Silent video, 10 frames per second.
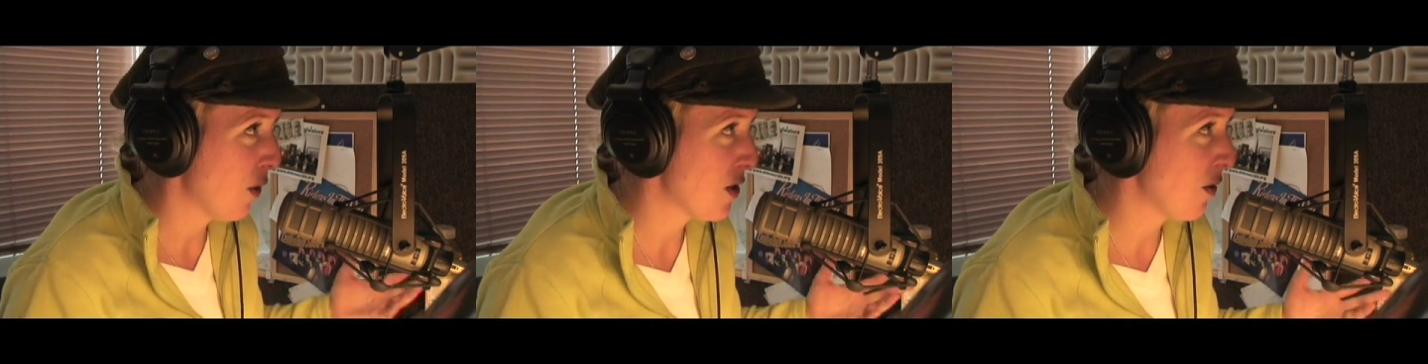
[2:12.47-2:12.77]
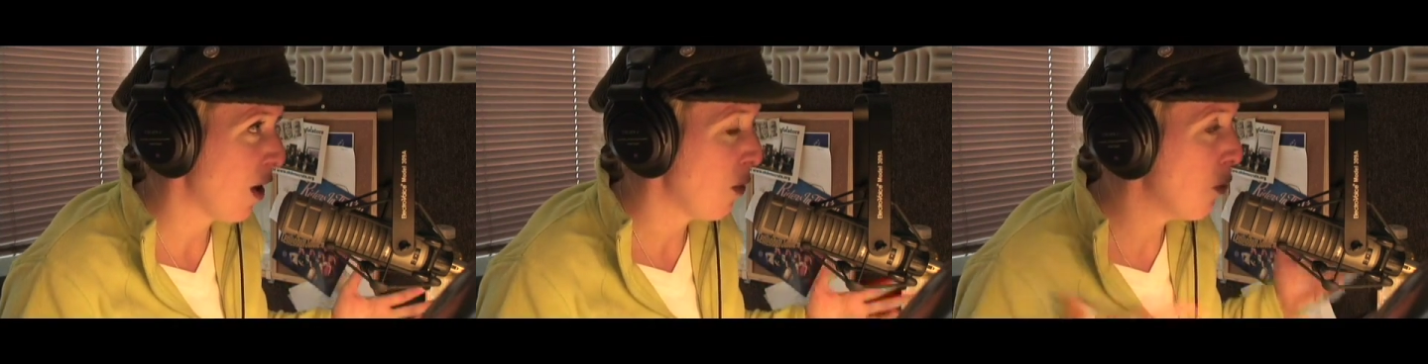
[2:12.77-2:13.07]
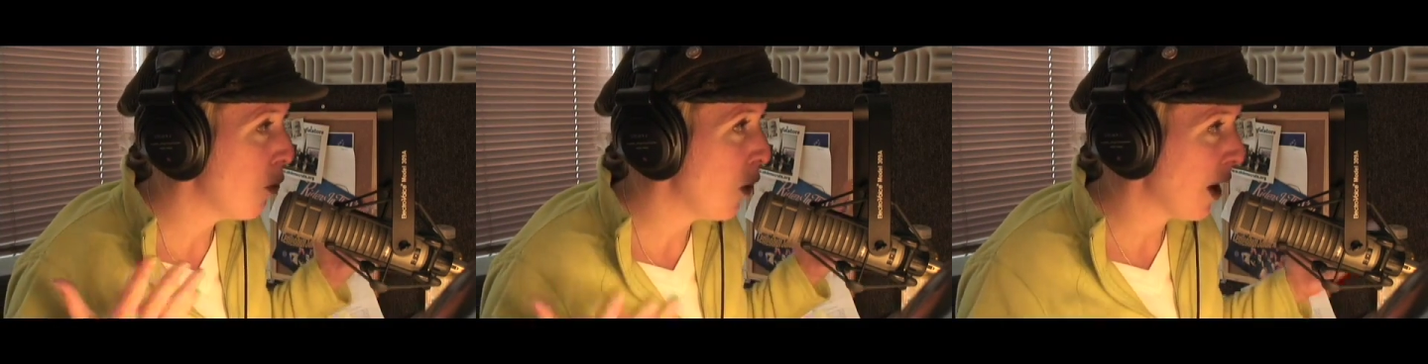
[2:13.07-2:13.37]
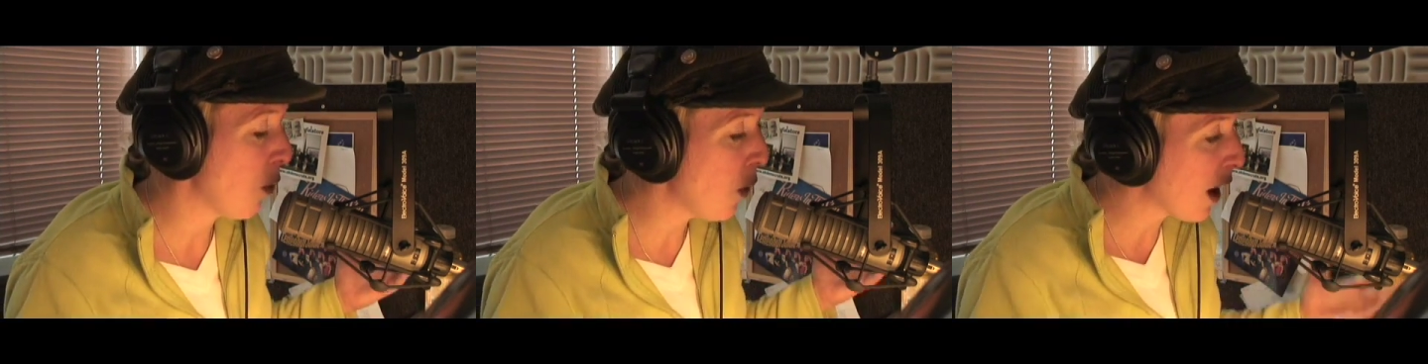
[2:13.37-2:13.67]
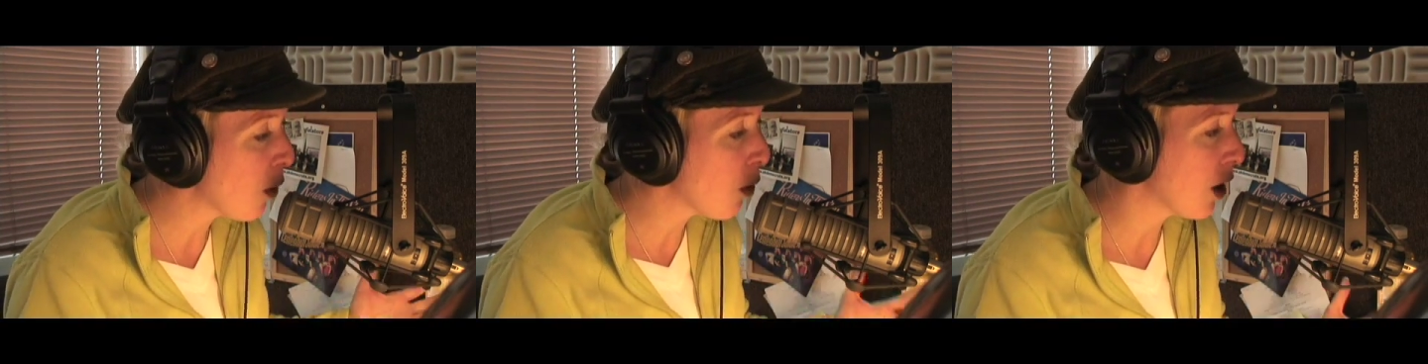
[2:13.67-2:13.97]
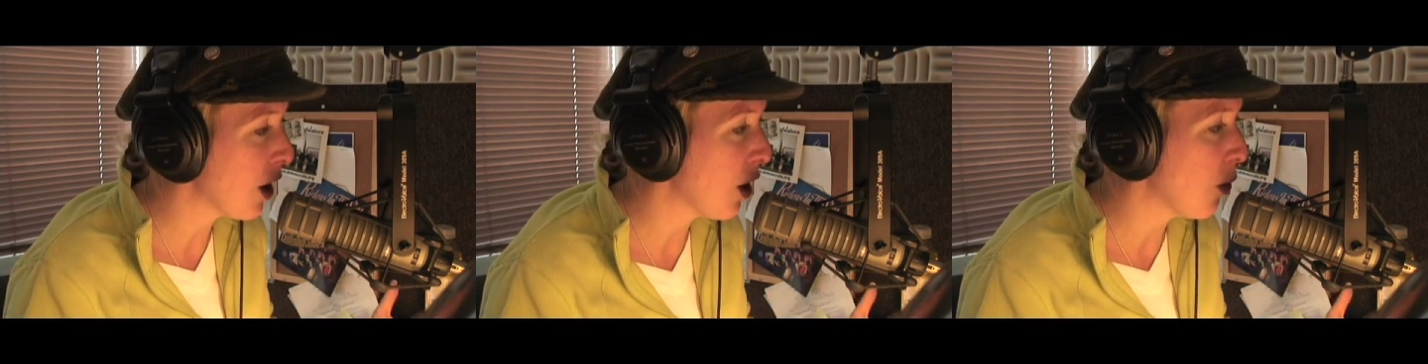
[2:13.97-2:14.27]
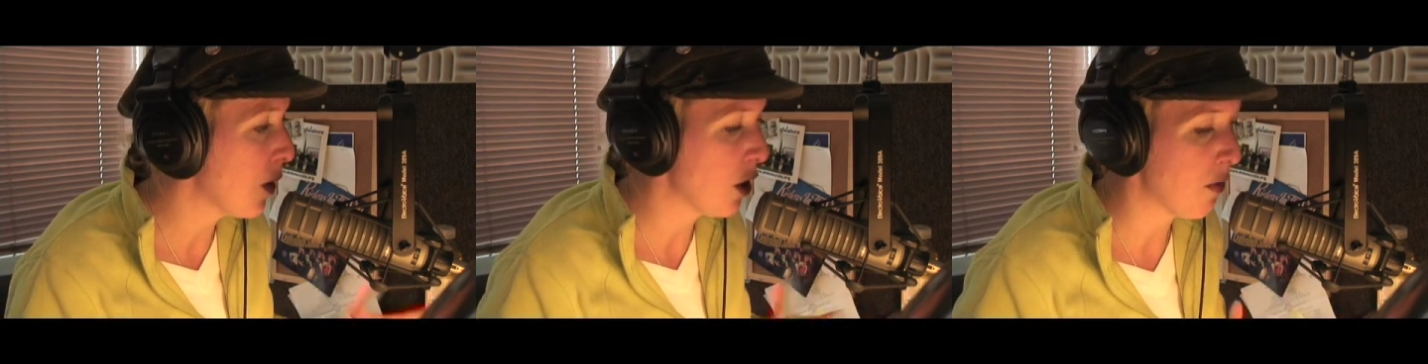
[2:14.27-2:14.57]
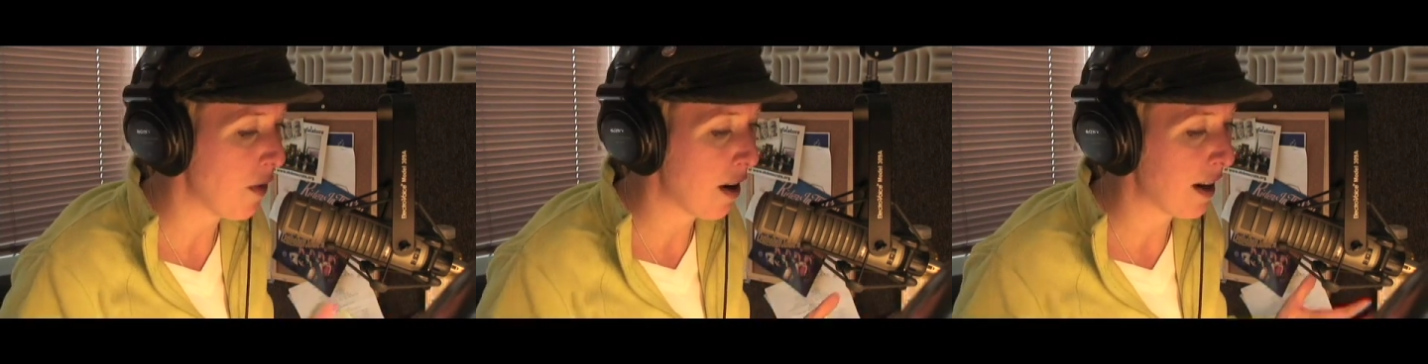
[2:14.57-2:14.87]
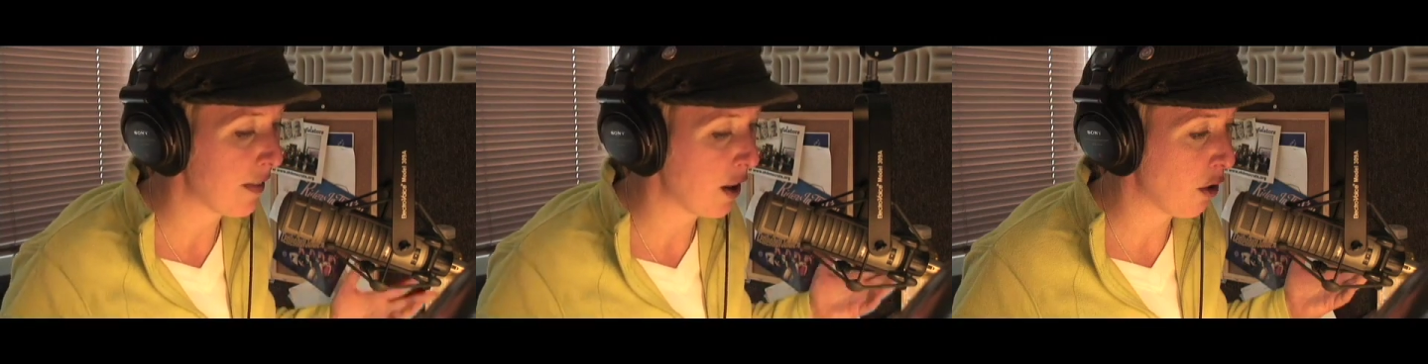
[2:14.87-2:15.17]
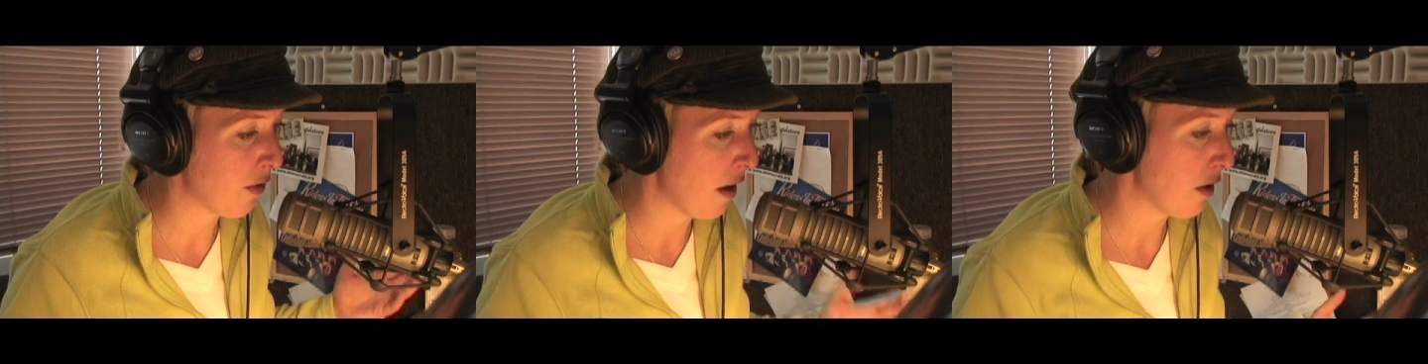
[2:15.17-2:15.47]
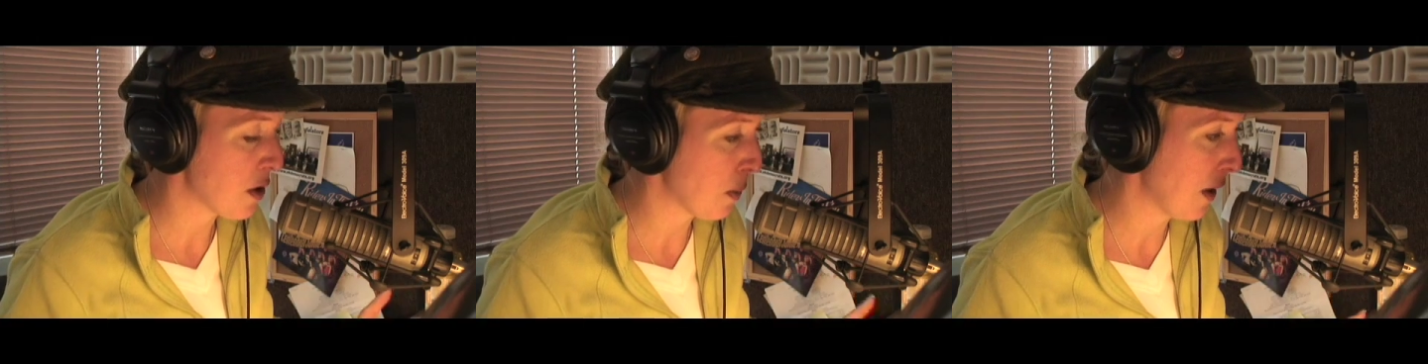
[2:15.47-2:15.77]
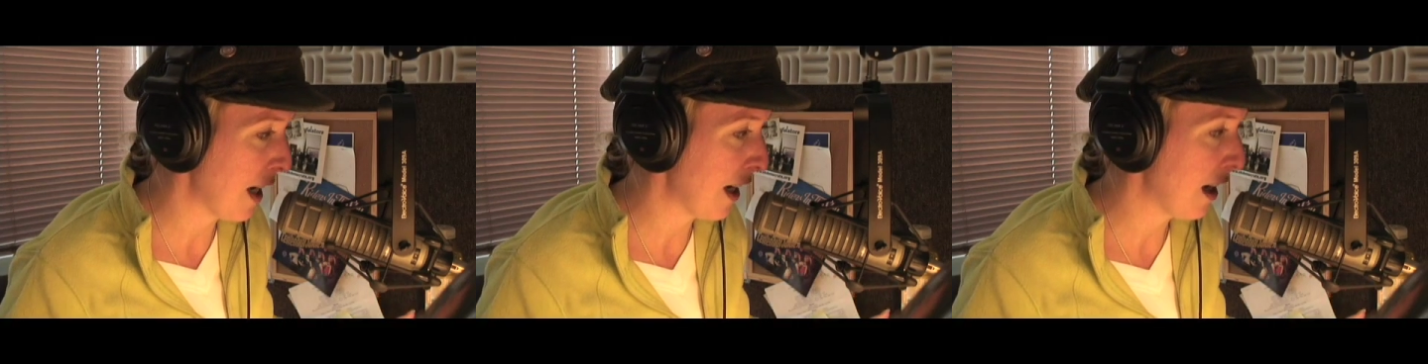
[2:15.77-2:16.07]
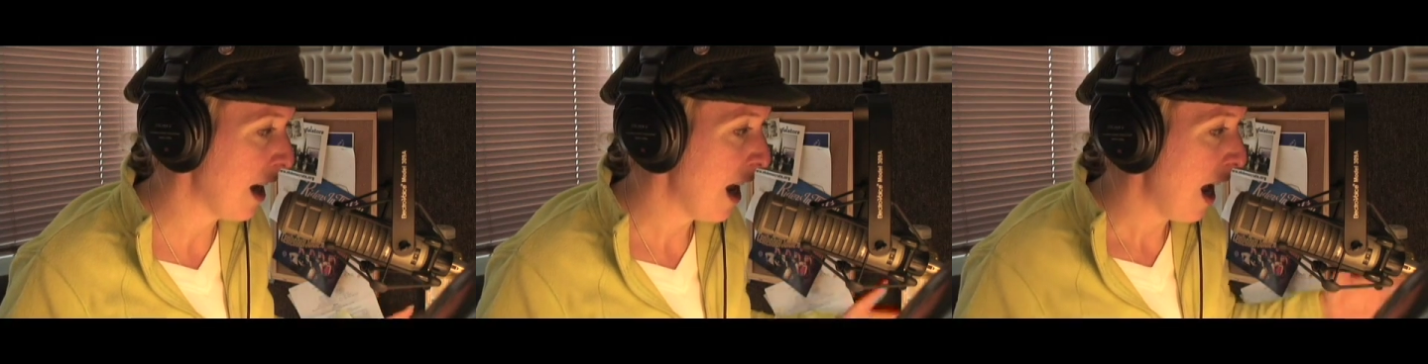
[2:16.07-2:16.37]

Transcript: first of all, where were you when you found out that your father's plane